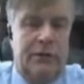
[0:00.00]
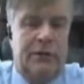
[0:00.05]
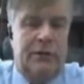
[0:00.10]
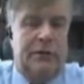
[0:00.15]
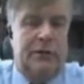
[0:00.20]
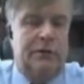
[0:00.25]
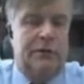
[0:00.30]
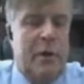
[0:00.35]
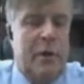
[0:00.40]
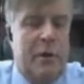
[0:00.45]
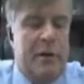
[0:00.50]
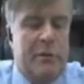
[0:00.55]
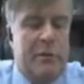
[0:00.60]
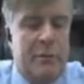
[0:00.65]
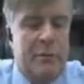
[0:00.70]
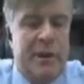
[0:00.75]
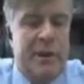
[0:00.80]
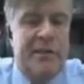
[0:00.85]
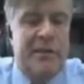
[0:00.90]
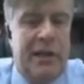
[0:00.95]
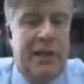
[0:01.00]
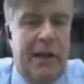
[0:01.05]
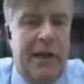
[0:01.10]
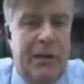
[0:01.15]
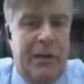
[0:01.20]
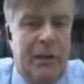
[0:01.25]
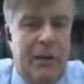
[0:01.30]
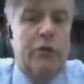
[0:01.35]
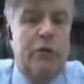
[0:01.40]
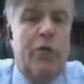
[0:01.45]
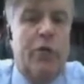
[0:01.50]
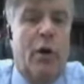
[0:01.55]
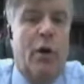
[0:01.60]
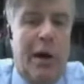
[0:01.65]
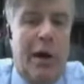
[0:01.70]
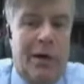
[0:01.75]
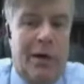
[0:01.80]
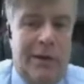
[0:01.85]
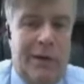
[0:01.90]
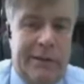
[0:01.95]
Basically, we don't know
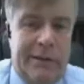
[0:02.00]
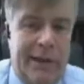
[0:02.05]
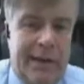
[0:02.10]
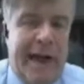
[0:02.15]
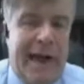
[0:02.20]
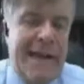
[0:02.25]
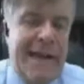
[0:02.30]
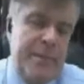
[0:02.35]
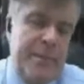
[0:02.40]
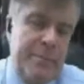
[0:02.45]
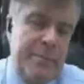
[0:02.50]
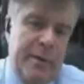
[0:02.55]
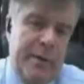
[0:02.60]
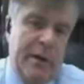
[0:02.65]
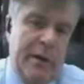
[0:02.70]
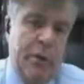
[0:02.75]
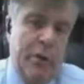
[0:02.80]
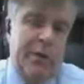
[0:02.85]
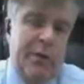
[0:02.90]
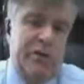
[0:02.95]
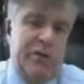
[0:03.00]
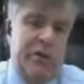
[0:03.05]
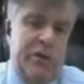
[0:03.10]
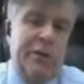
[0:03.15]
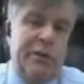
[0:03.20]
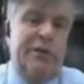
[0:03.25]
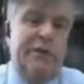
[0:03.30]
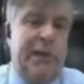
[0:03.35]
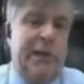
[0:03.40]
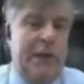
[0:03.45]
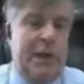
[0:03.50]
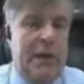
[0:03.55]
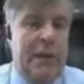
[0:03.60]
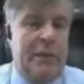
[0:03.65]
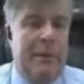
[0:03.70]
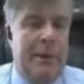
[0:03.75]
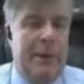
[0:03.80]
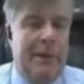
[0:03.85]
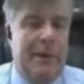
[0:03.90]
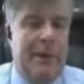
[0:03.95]
how long they last to a certain
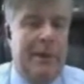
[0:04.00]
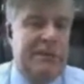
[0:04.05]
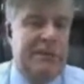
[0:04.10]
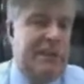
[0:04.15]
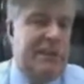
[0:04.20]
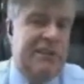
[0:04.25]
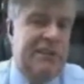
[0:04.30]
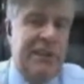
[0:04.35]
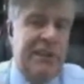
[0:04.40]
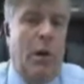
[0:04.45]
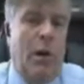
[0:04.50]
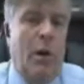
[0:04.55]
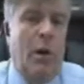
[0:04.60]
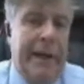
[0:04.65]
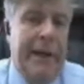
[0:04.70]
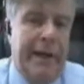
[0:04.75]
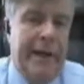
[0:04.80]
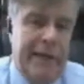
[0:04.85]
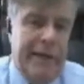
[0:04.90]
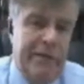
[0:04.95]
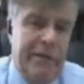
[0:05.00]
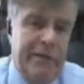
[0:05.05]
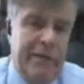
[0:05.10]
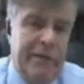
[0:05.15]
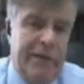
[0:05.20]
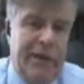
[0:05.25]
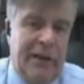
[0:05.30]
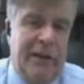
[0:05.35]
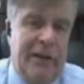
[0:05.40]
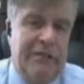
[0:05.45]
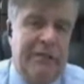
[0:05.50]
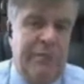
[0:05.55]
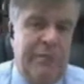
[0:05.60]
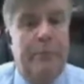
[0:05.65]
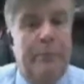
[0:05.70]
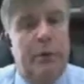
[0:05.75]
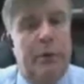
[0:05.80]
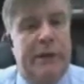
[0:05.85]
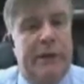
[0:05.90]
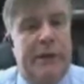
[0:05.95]
degree because they're still all in it, even though they have
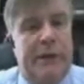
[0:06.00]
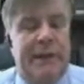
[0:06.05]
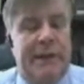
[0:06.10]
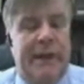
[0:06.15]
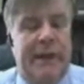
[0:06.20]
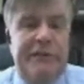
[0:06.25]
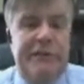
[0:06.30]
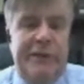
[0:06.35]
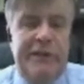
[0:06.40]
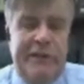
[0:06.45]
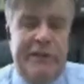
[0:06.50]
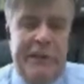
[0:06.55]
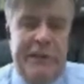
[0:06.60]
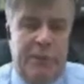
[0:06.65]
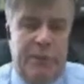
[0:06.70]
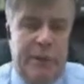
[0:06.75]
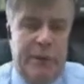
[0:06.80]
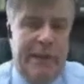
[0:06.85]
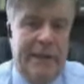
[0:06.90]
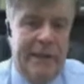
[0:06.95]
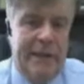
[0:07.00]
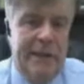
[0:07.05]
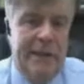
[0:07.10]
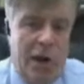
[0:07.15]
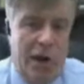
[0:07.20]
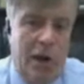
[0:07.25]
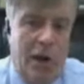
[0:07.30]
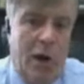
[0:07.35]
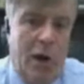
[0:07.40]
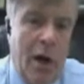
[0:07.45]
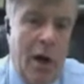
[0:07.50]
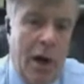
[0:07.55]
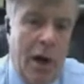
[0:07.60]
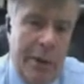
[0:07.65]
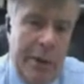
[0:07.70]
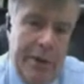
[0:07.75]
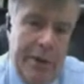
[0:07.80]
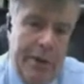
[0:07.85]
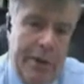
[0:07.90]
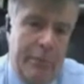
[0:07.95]
been put in 10, 15, 20 years ago
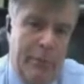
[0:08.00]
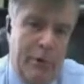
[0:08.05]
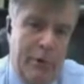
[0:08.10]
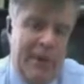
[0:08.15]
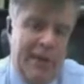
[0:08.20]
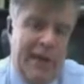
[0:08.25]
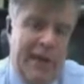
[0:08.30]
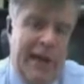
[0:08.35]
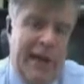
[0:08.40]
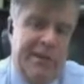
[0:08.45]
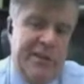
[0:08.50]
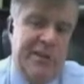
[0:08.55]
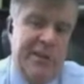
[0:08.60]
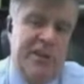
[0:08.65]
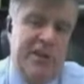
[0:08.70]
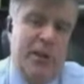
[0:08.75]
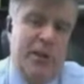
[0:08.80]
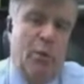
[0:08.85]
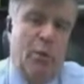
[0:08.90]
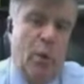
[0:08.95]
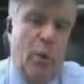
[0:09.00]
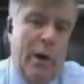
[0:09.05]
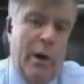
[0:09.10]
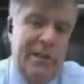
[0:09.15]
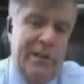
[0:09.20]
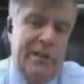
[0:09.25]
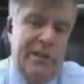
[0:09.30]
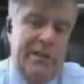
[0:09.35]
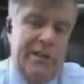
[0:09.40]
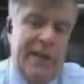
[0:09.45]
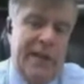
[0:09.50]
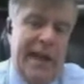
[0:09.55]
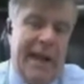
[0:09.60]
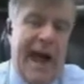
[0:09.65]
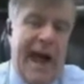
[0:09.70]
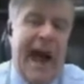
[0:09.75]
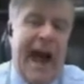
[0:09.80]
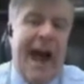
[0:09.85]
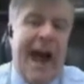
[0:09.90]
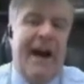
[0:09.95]
in most cases. So what is the
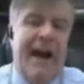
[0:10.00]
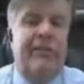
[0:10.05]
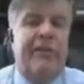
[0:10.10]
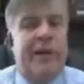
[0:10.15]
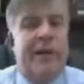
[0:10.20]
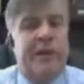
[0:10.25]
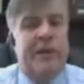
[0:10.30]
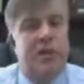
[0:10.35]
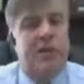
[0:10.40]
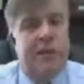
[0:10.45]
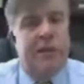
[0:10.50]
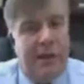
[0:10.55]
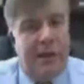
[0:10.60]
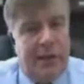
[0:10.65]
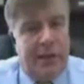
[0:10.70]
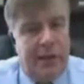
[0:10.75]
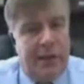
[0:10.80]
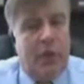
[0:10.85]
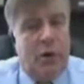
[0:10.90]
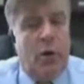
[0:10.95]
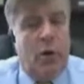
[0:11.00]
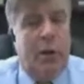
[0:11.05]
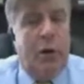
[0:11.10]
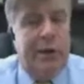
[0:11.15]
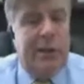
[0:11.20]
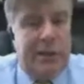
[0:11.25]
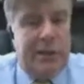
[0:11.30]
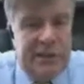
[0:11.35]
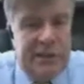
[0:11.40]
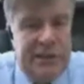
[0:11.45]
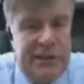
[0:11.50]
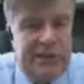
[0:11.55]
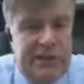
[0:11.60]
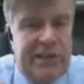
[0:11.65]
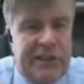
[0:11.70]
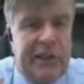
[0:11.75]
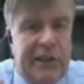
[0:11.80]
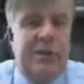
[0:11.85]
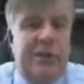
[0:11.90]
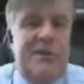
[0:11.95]
average, or at
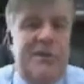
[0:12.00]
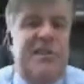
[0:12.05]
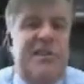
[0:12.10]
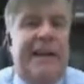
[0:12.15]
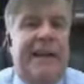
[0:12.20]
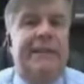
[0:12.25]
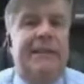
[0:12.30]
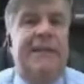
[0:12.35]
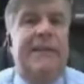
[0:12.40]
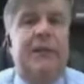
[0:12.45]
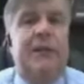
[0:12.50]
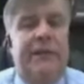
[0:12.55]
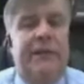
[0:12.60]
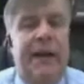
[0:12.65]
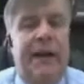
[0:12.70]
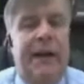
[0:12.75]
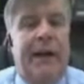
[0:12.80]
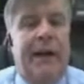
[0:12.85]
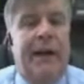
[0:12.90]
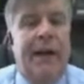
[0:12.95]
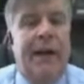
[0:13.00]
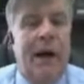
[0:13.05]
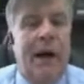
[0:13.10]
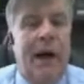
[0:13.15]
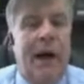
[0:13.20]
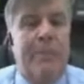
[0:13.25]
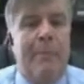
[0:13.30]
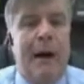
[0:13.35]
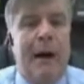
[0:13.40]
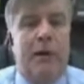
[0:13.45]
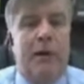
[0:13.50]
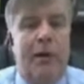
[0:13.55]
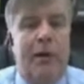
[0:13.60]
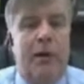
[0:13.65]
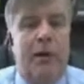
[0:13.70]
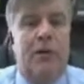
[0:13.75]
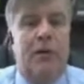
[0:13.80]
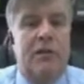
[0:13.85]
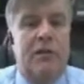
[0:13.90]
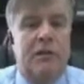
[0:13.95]
least the consent out there about
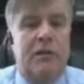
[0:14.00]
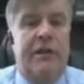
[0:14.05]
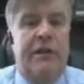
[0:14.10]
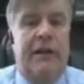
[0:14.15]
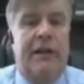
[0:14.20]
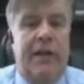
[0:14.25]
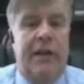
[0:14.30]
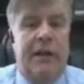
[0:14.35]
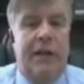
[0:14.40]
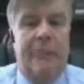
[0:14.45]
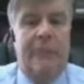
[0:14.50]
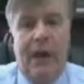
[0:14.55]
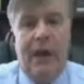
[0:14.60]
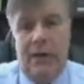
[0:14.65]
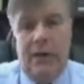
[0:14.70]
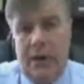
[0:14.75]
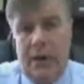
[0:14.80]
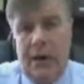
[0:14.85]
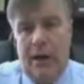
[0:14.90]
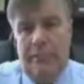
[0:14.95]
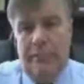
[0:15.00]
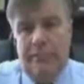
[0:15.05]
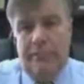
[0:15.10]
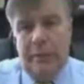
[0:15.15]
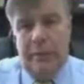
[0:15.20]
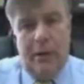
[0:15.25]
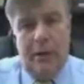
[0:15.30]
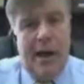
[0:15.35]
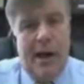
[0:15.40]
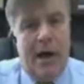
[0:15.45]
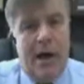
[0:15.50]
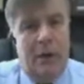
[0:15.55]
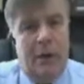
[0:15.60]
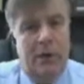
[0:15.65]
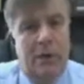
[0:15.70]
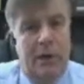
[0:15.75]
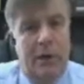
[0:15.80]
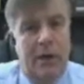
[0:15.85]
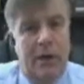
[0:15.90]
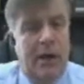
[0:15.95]
the longevity about a
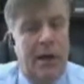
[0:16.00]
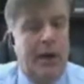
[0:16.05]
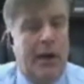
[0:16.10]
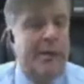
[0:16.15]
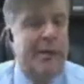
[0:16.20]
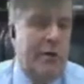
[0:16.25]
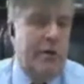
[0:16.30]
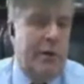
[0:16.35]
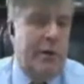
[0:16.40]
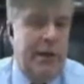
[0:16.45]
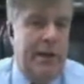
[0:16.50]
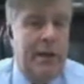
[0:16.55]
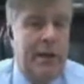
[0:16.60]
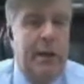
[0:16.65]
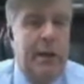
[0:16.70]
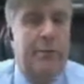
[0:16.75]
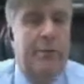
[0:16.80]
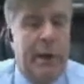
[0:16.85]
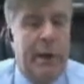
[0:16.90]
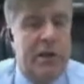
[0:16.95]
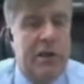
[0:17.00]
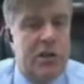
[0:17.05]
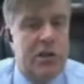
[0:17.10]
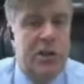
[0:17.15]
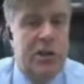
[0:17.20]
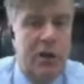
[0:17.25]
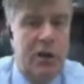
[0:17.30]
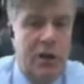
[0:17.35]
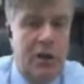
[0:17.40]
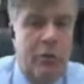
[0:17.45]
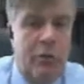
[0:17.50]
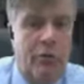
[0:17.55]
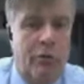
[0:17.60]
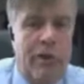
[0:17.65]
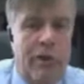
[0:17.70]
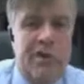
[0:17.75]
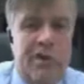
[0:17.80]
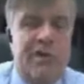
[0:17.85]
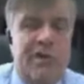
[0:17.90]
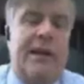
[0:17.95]
crown, a bridge
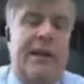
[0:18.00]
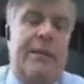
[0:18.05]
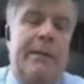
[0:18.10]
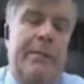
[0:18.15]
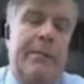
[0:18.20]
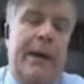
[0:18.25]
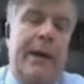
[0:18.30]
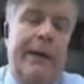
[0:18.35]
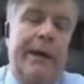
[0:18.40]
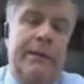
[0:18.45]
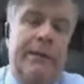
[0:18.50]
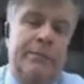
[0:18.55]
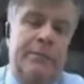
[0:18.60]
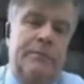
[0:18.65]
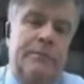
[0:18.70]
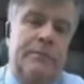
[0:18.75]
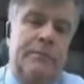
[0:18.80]
versus an implant?